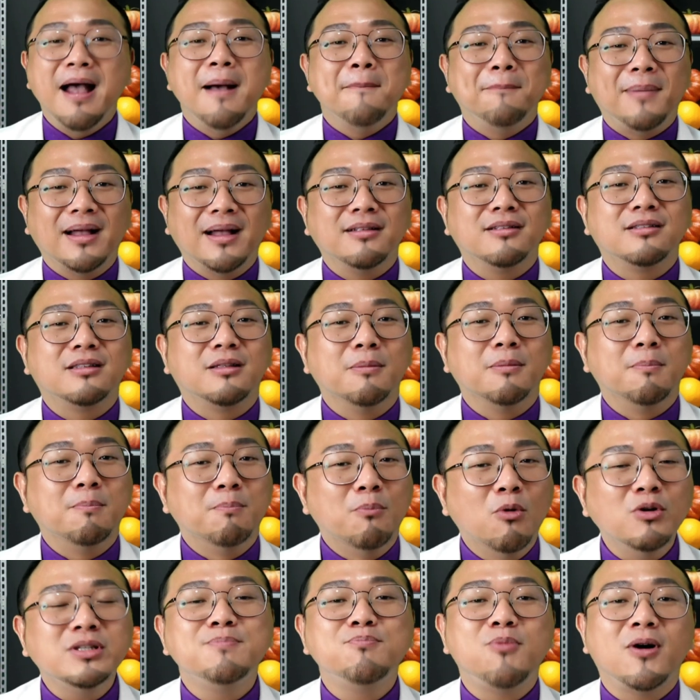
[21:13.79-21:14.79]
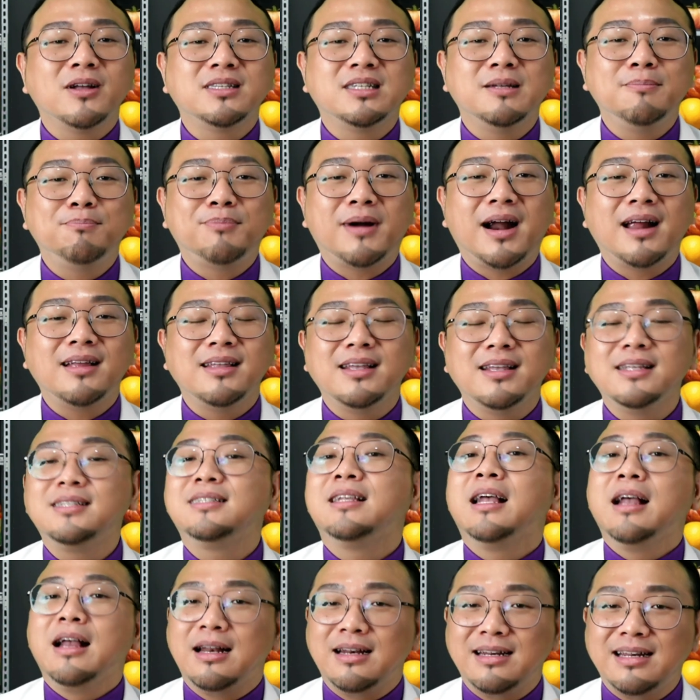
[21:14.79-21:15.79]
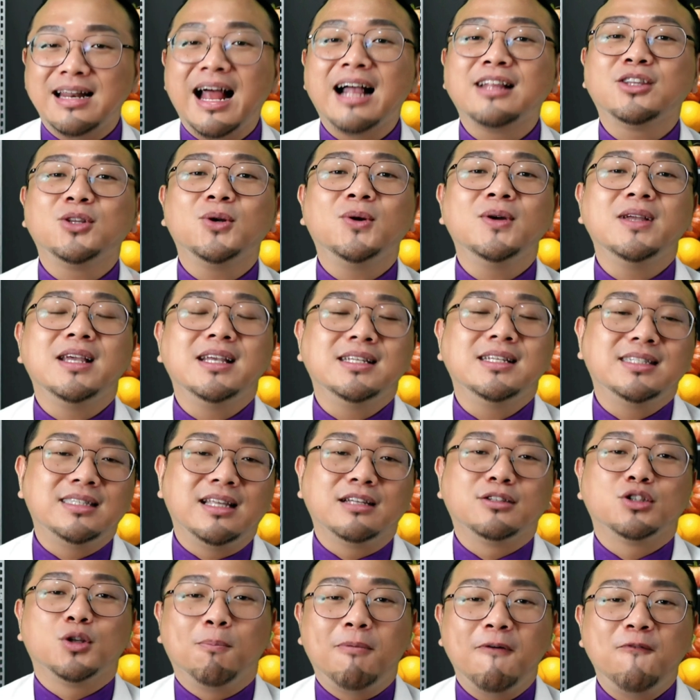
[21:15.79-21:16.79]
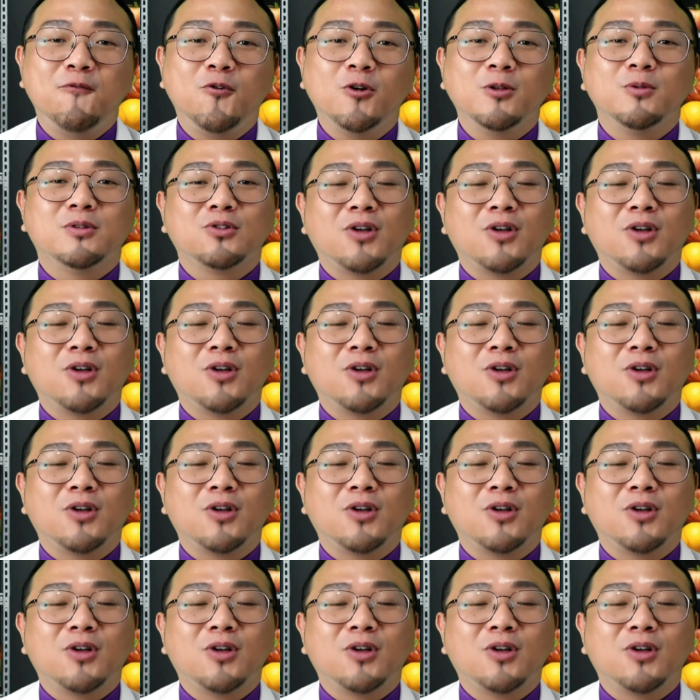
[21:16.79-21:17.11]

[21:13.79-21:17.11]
But the most important part is natto is the superfood,